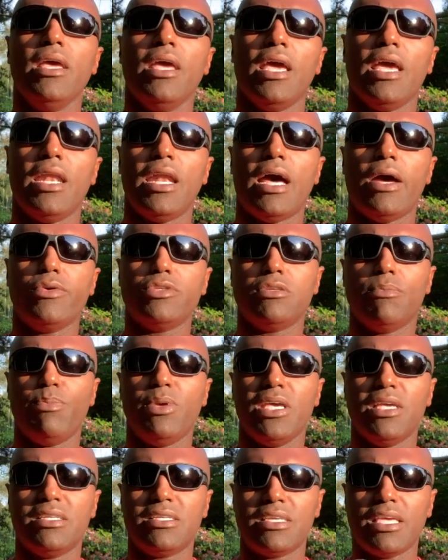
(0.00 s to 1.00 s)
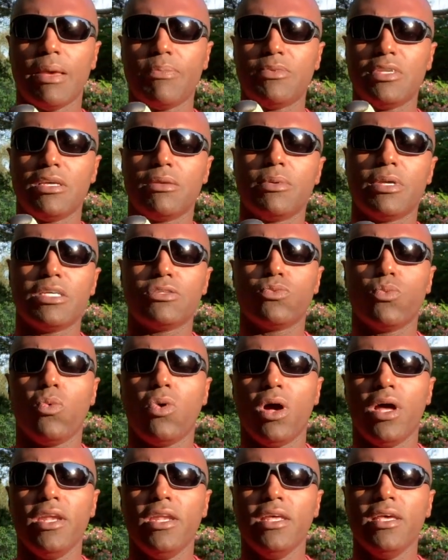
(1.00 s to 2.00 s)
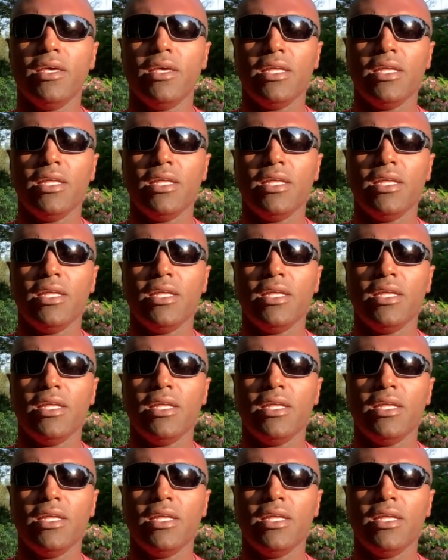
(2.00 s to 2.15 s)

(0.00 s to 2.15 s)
and I was a big skeptic because one,